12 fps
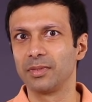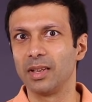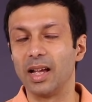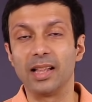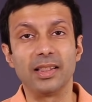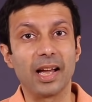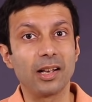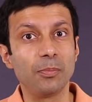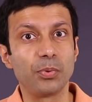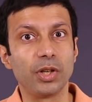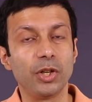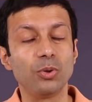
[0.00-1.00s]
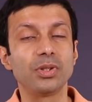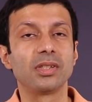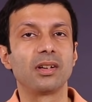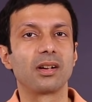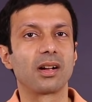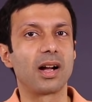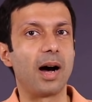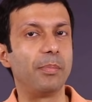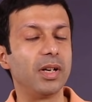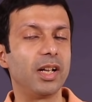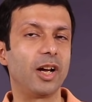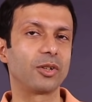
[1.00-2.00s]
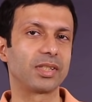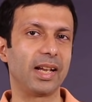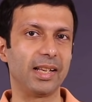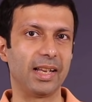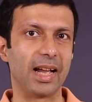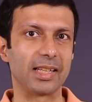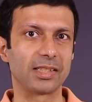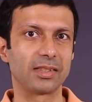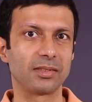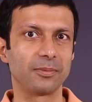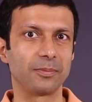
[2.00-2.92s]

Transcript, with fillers: and that will produce carbon dioxide gas